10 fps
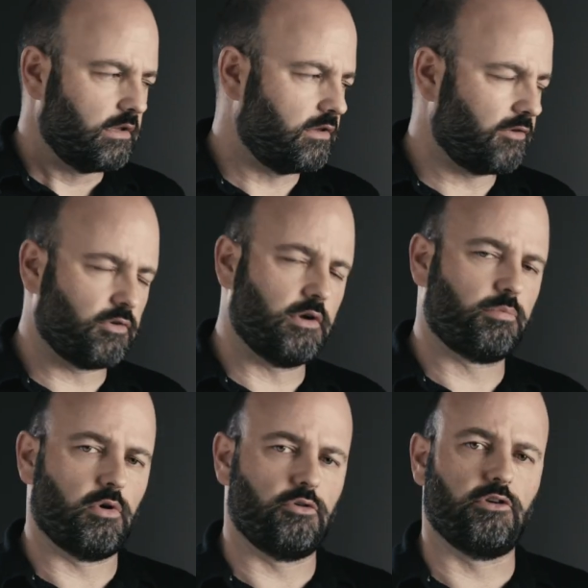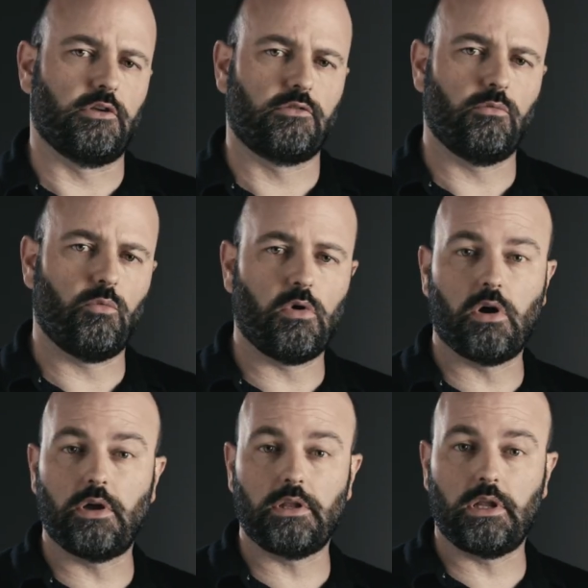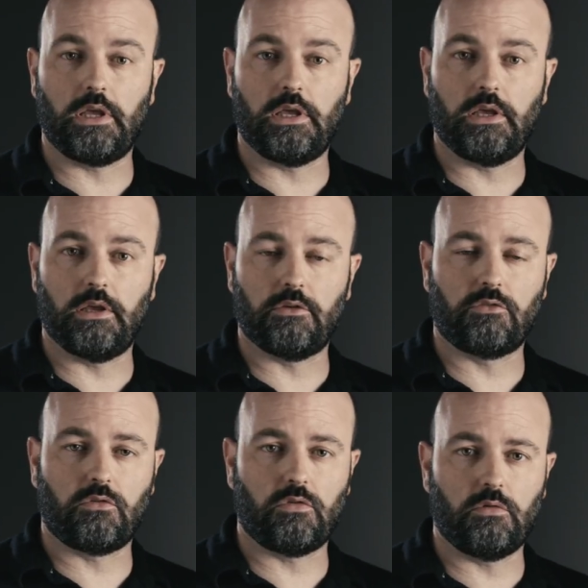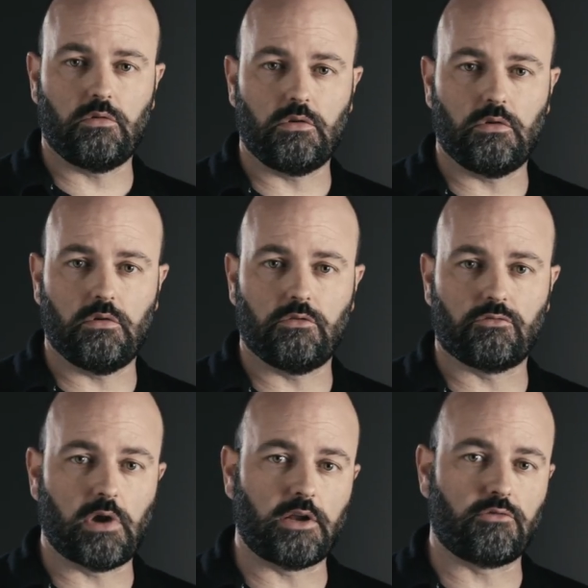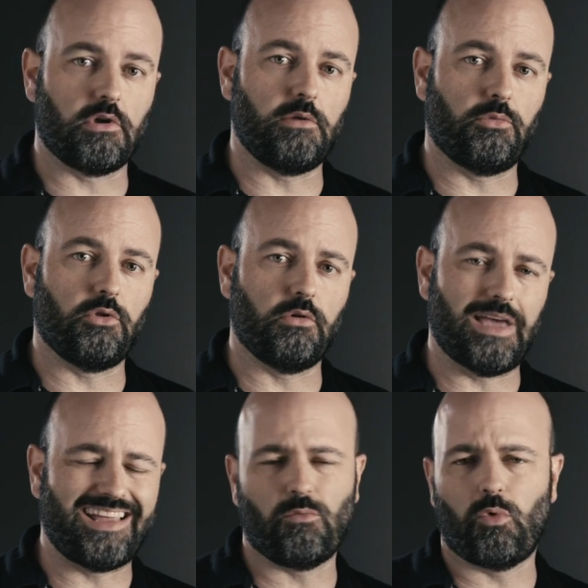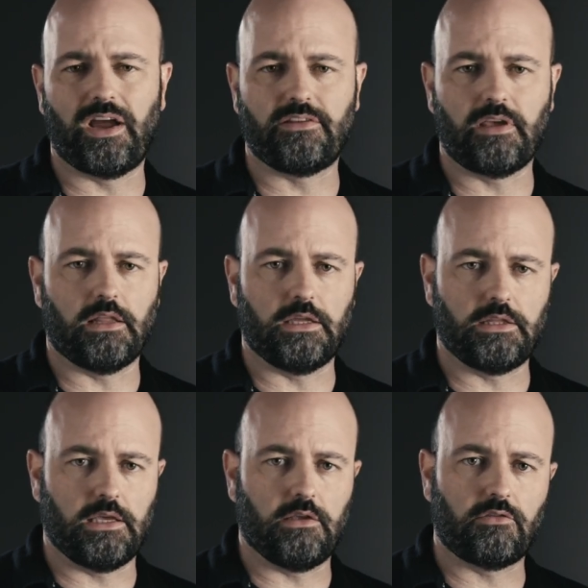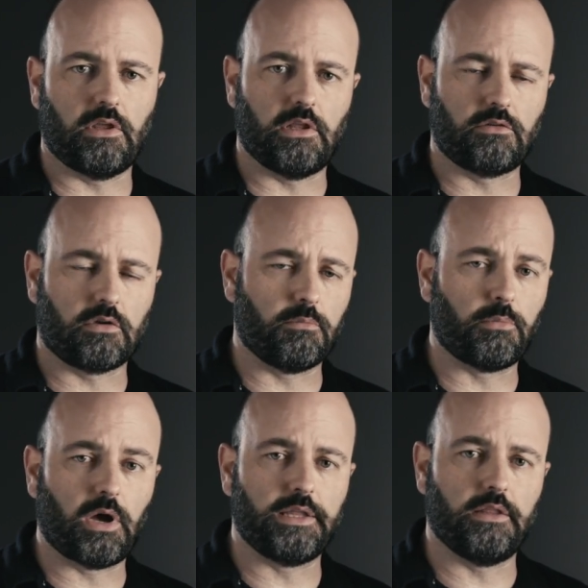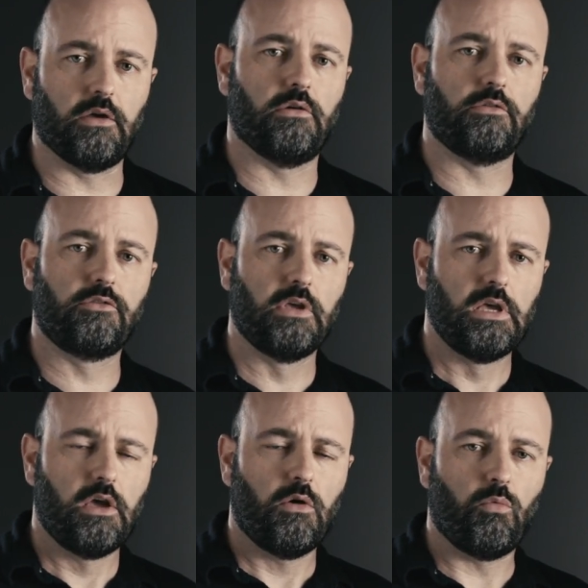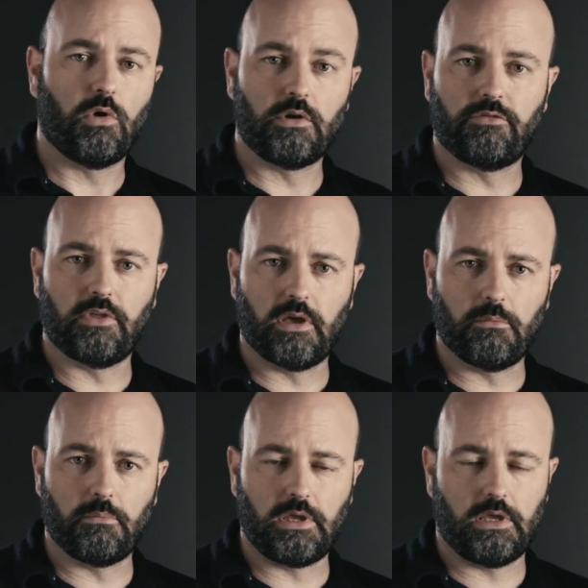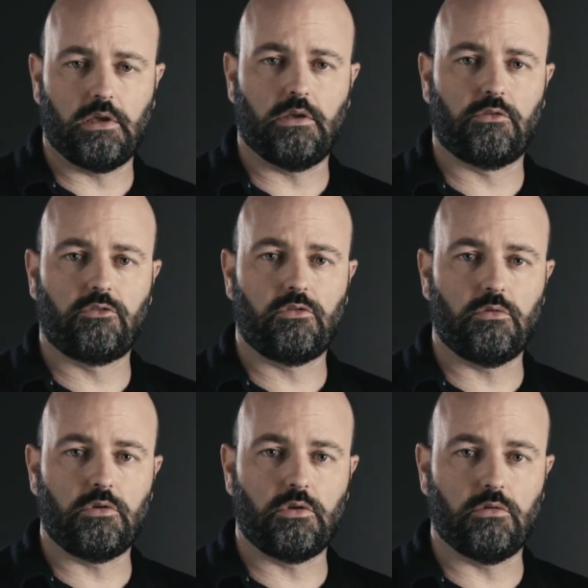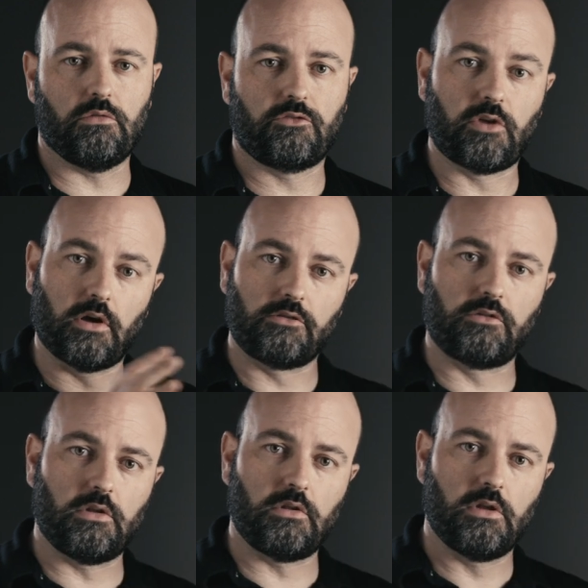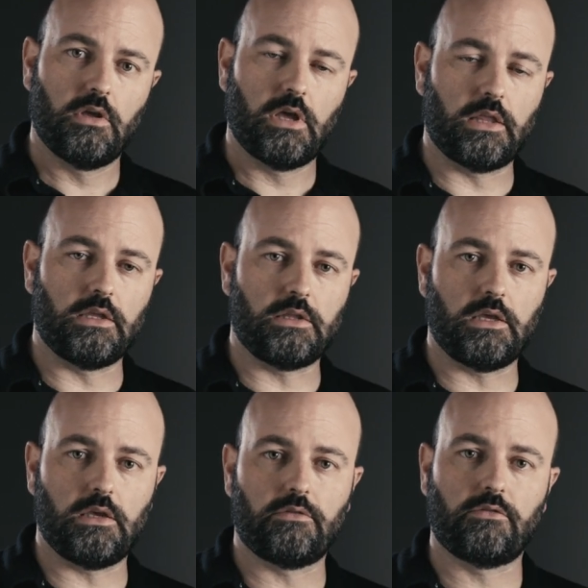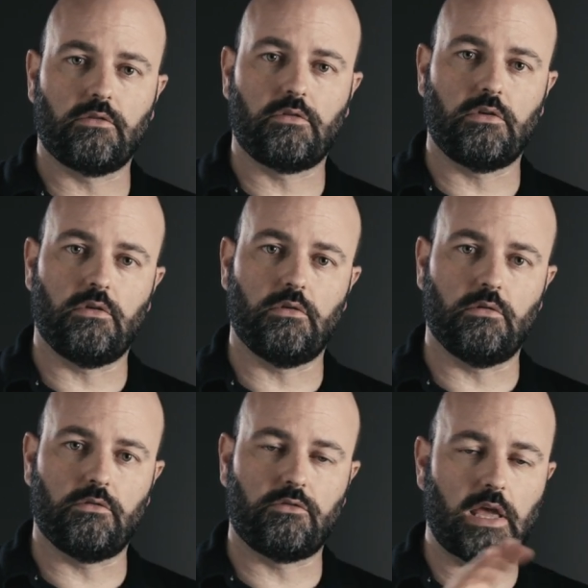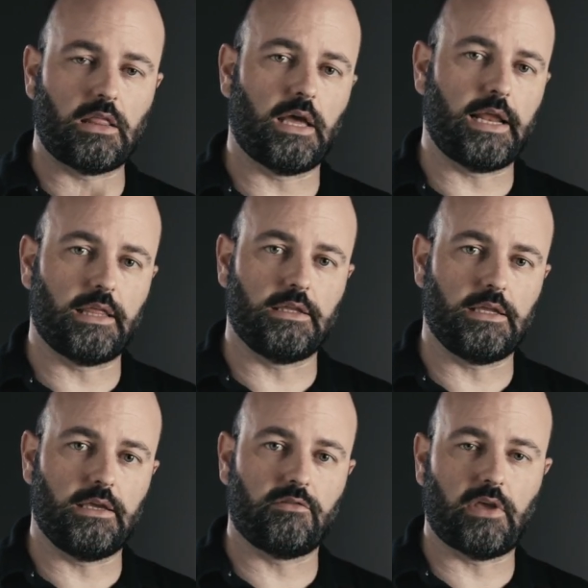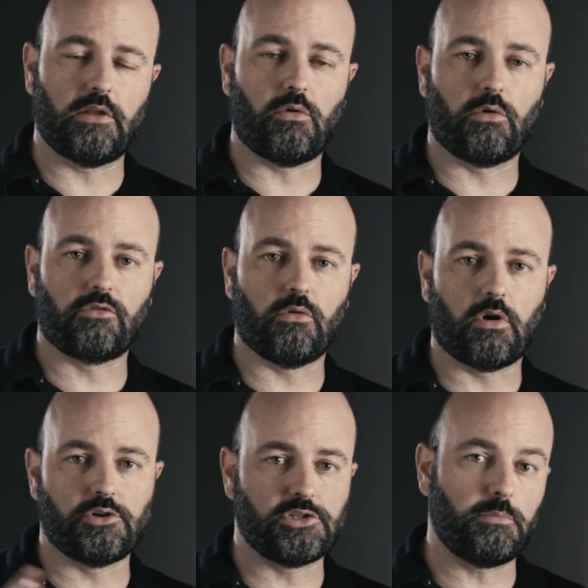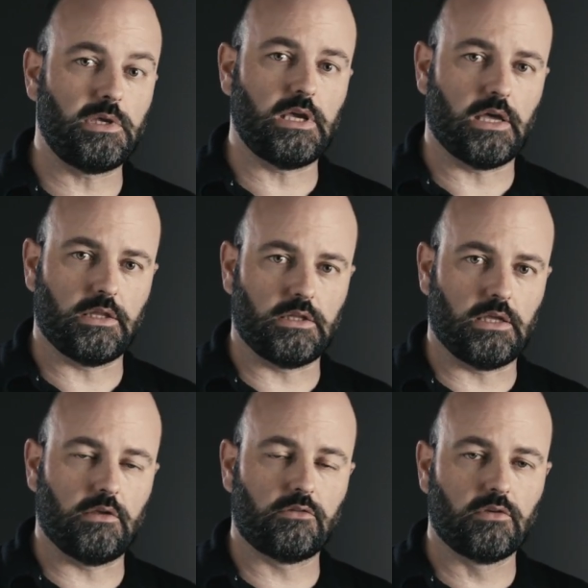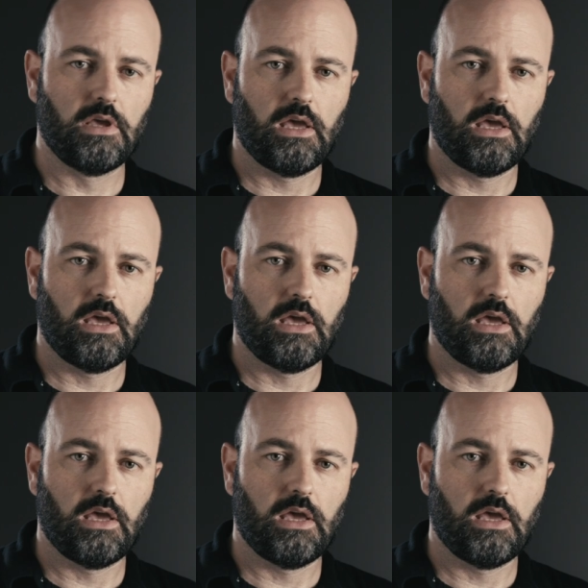different approaches. One is to use red, green, blue, and white LEDs, and then to combine those one of them is to use tungsten LEDs, to use daylight LEDs, and also RGB LEDs,